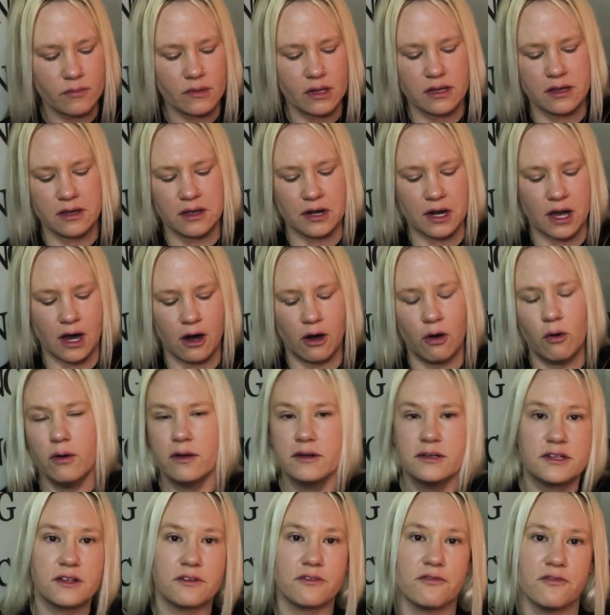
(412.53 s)
you
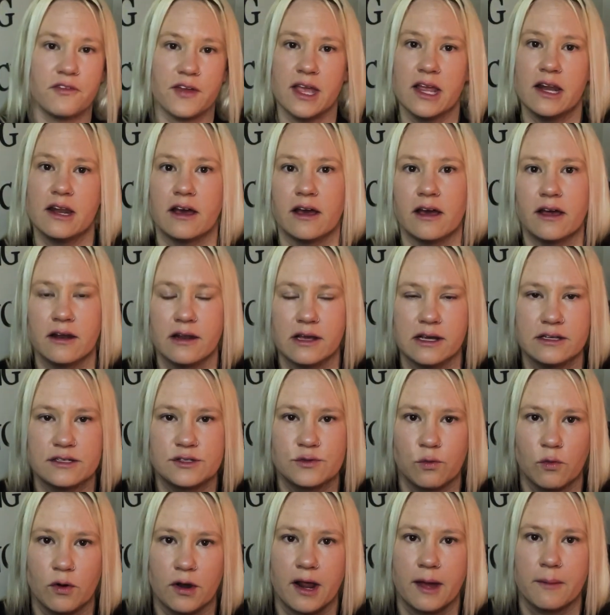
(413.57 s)
know, defeated
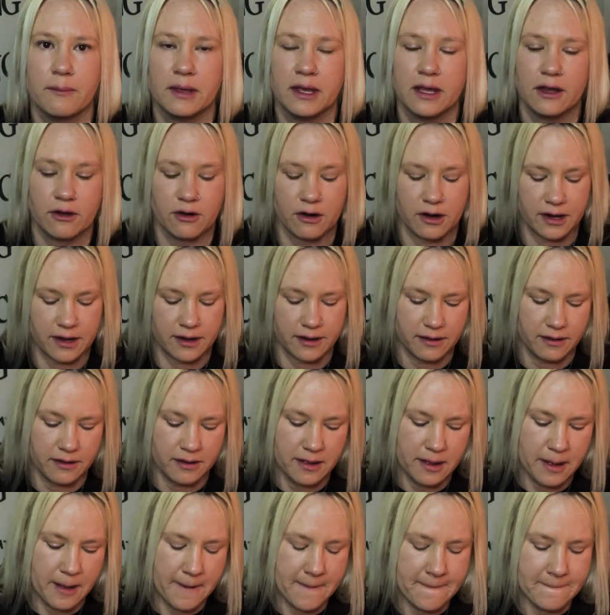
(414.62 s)
is what I'm hearing.
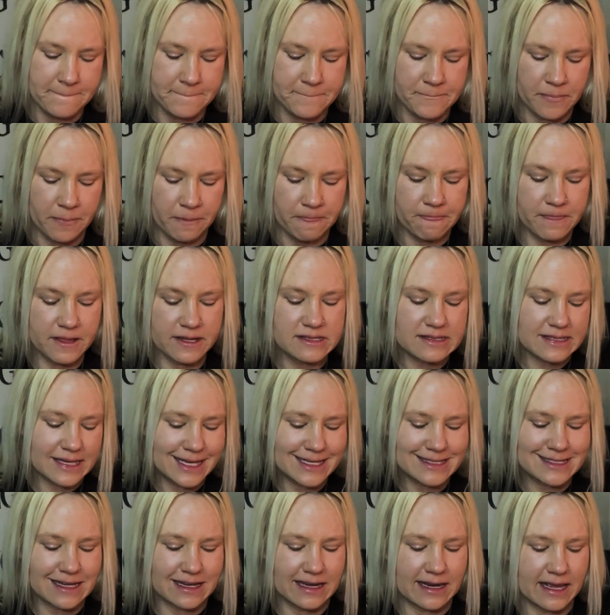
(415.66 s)
This
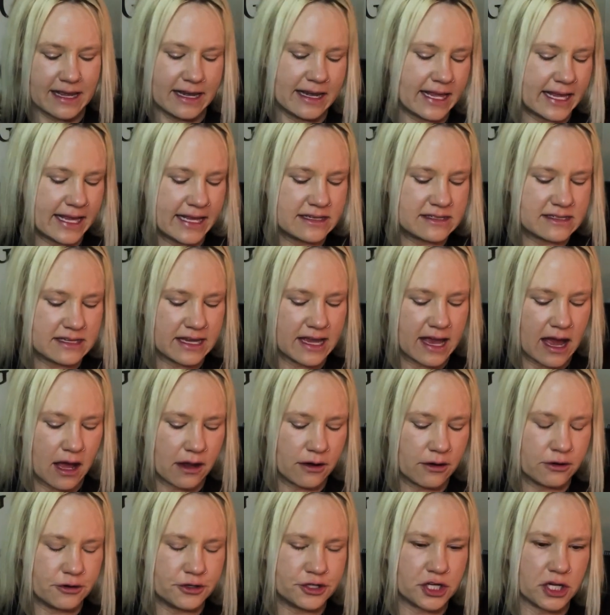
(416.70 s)
isn't an easy
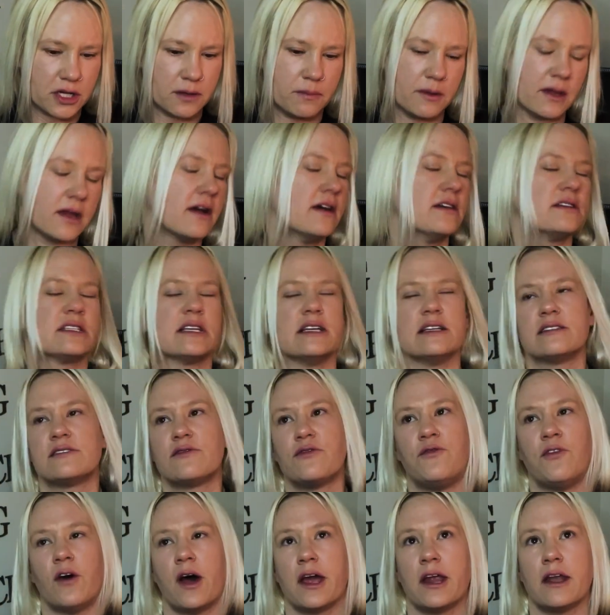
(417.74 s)
energy because it's
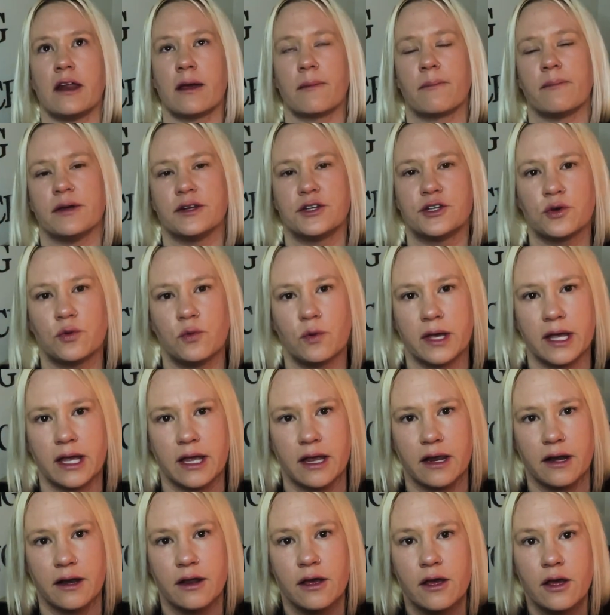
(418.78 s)
fighting
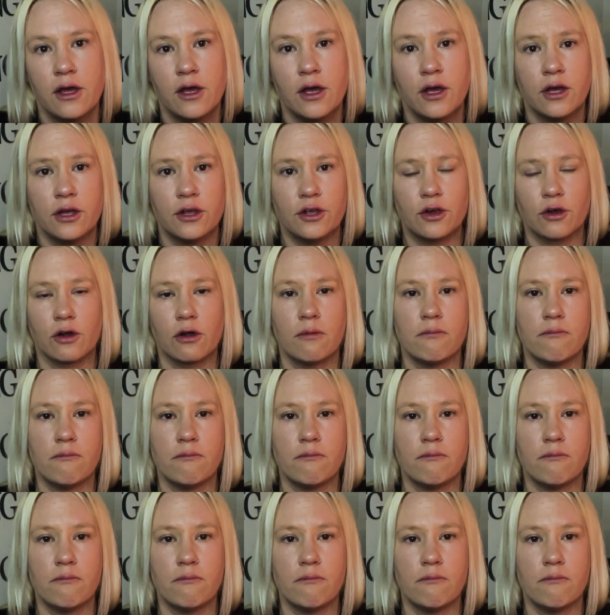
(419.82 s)
between your